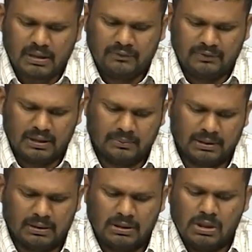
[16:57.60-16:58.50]

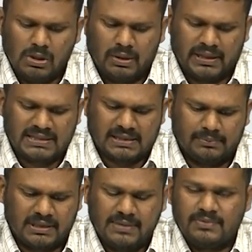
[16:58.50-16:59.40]
phenomena. Okay,
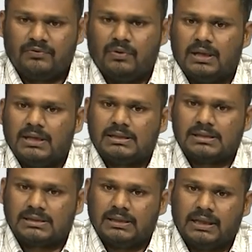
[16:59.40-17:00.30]
sometime if you are
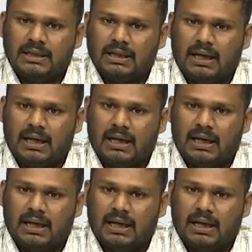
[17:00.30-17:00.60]
interested in